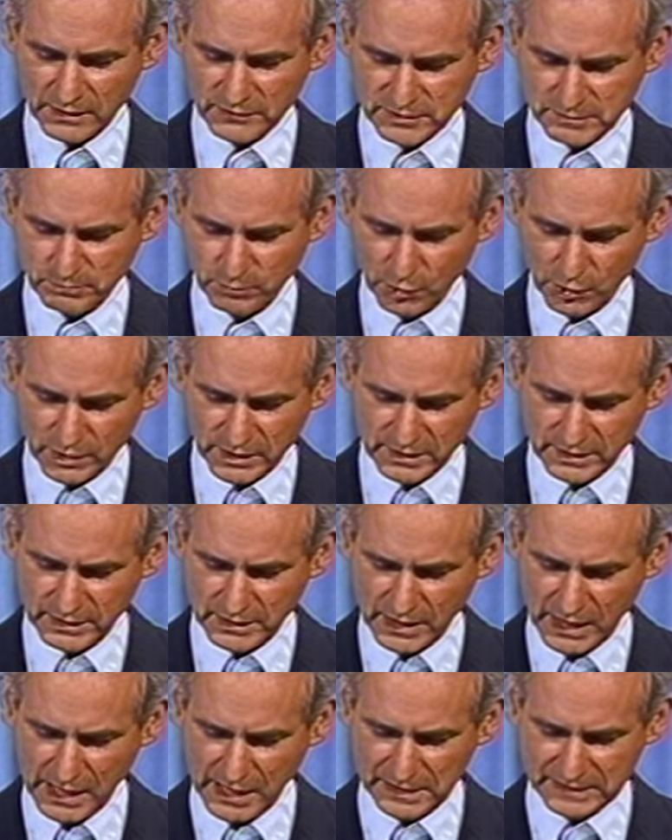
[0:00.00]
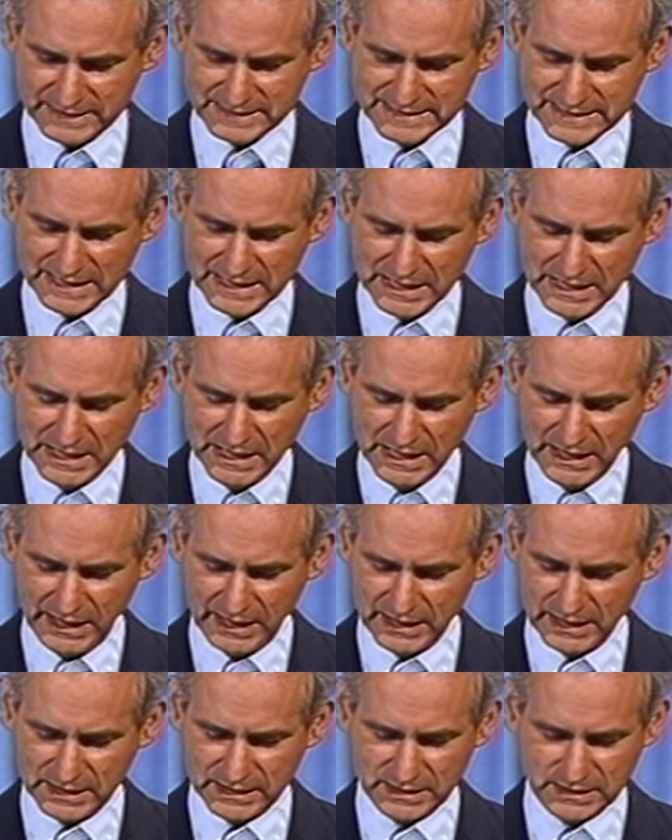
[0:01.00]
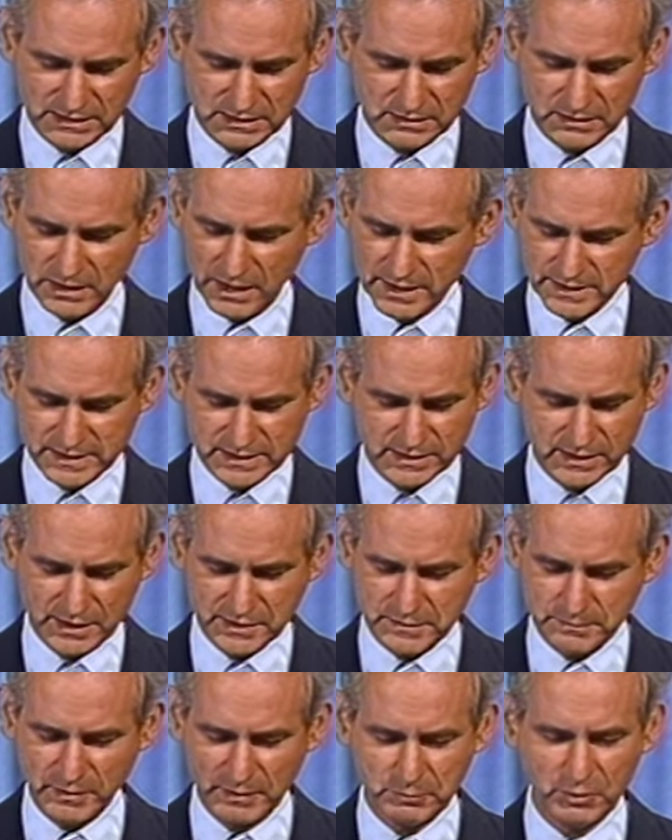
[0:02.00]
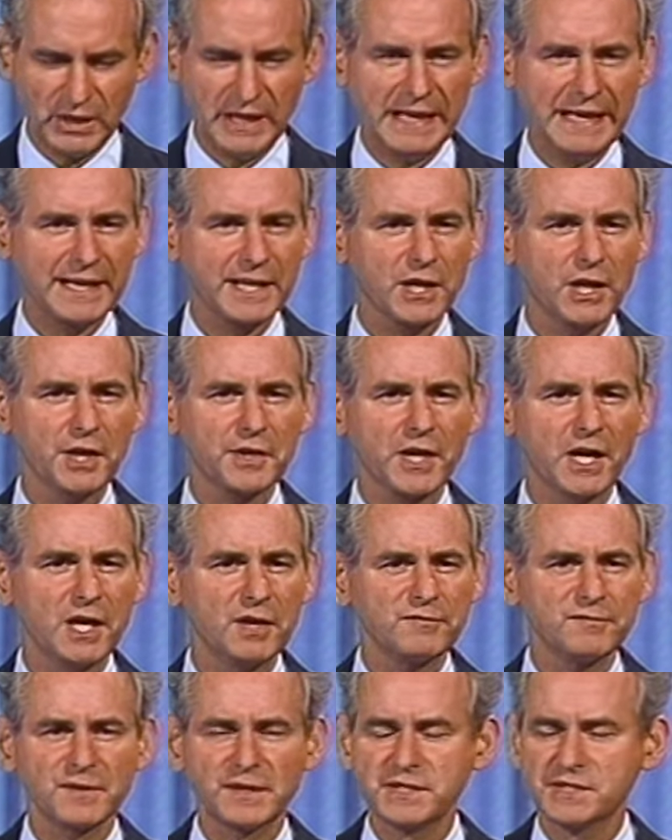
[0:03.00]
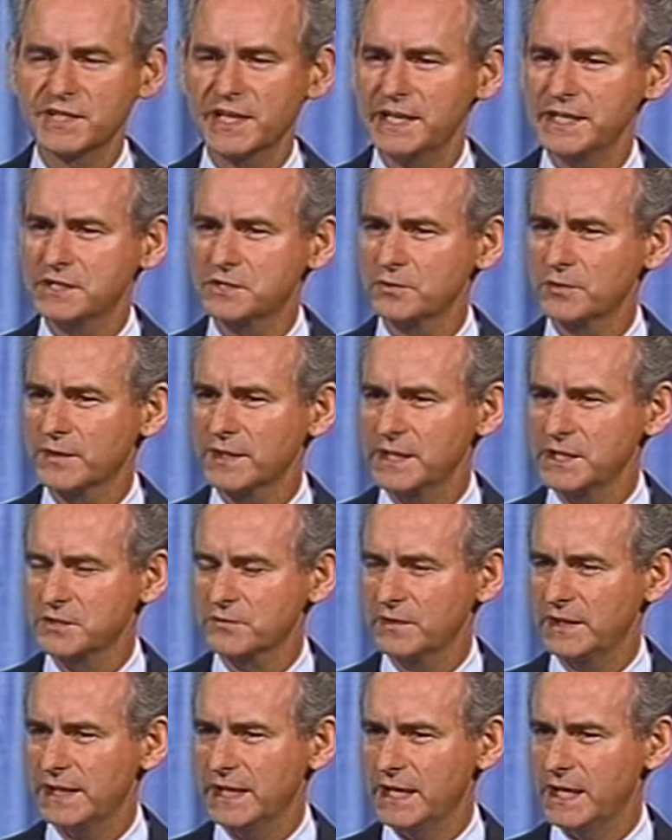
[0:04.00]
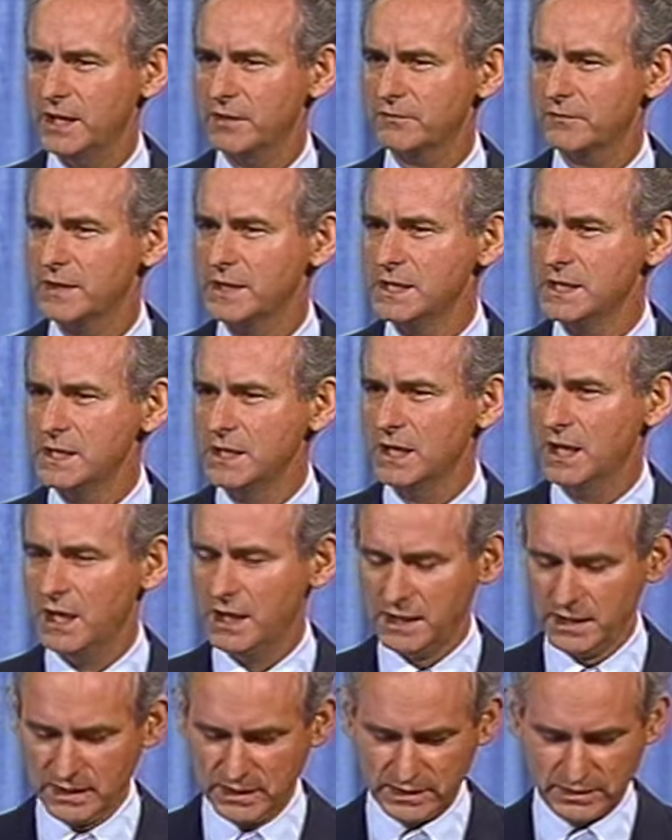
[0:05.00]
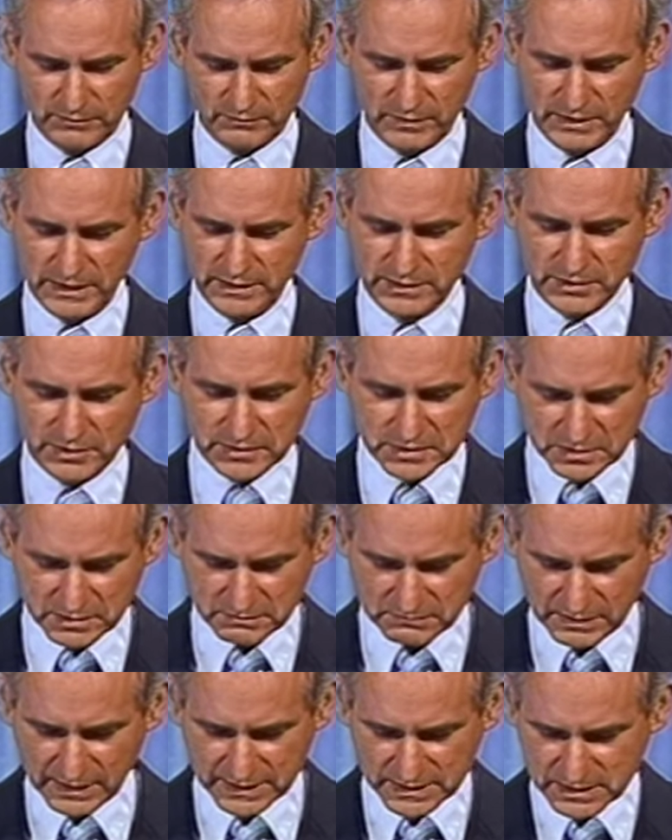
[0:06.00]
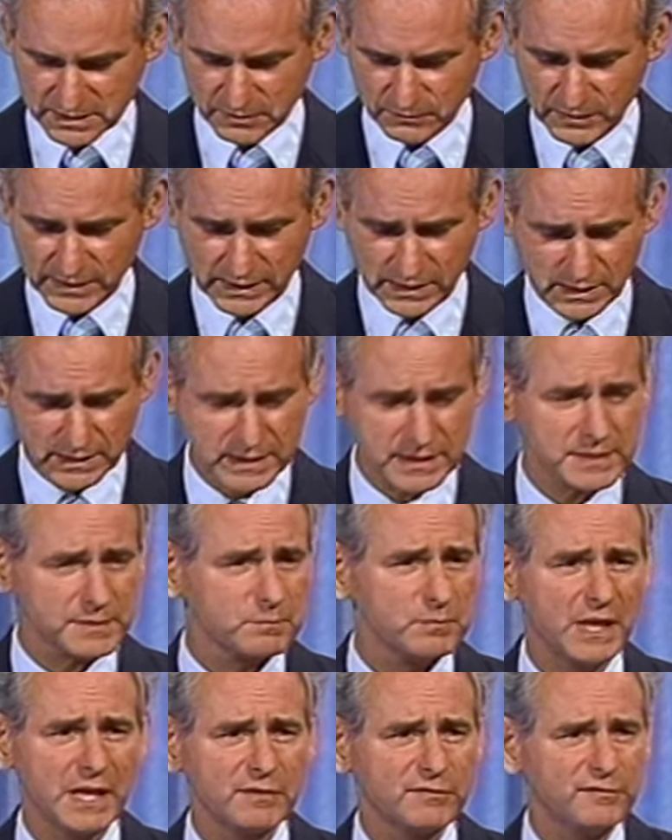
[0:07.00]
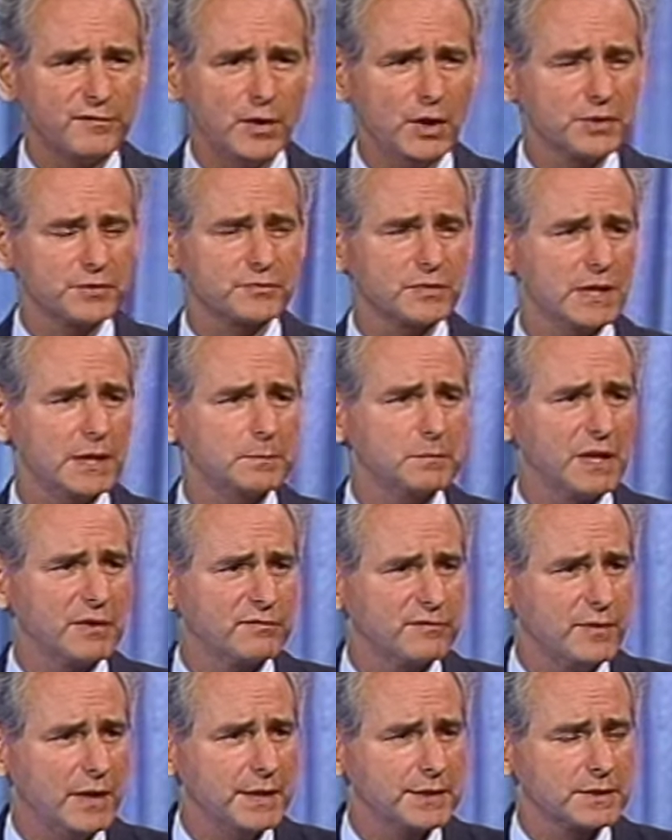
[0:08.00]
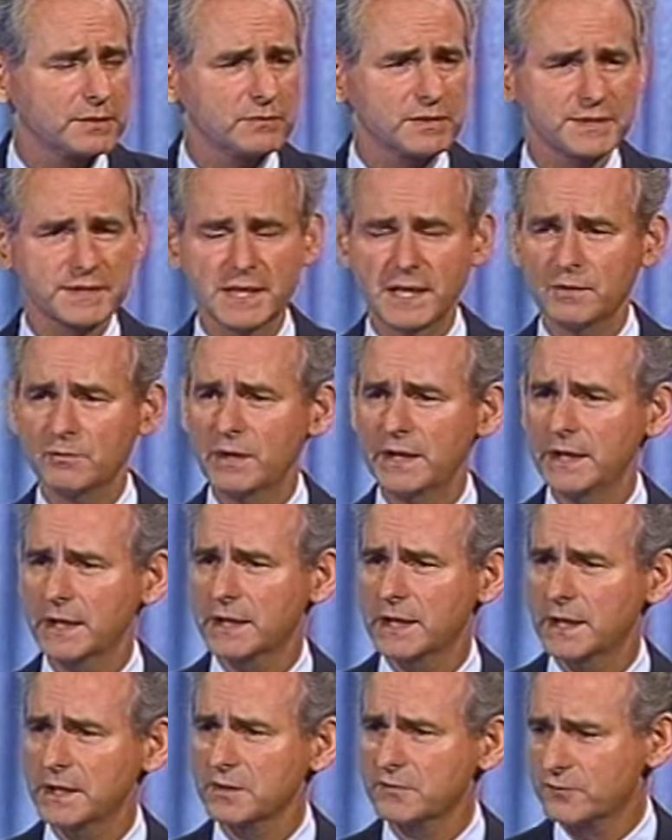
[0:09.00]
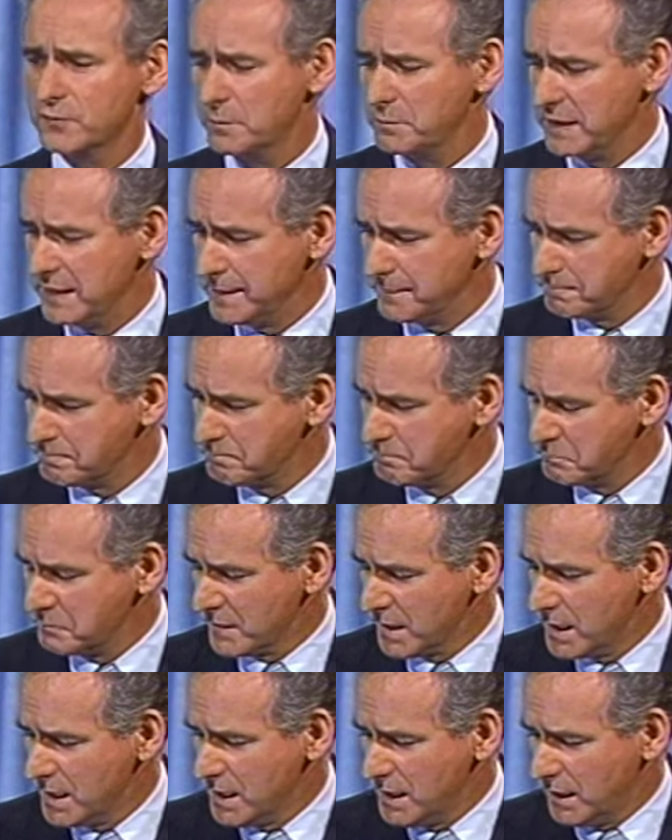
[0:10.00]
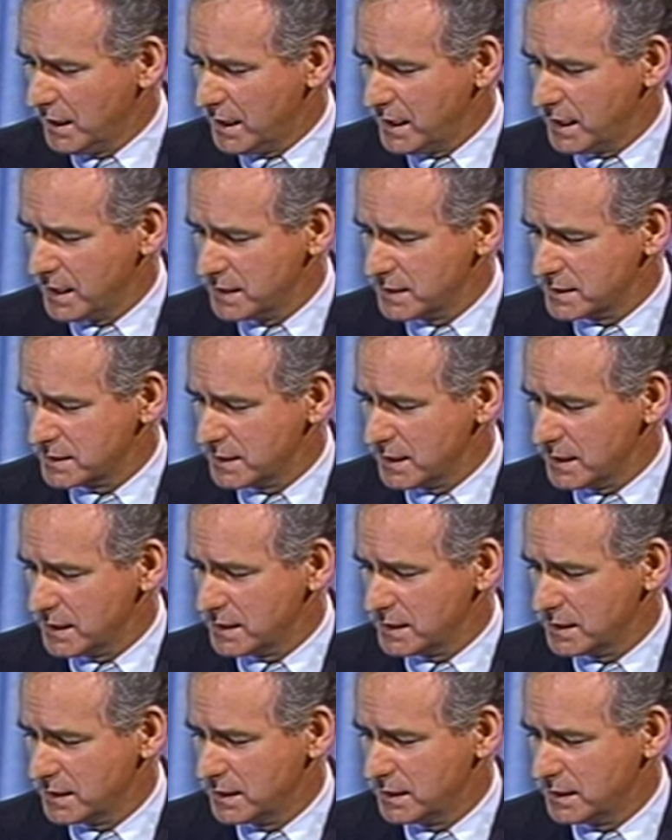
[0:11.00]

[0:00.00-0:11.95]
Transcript: I was born in Holland, and us Dutch people hang on awfully tight to things we have. Uh, we just, that's the way, it isn't my fault, really. My father was that way. I got it from him. And, uh,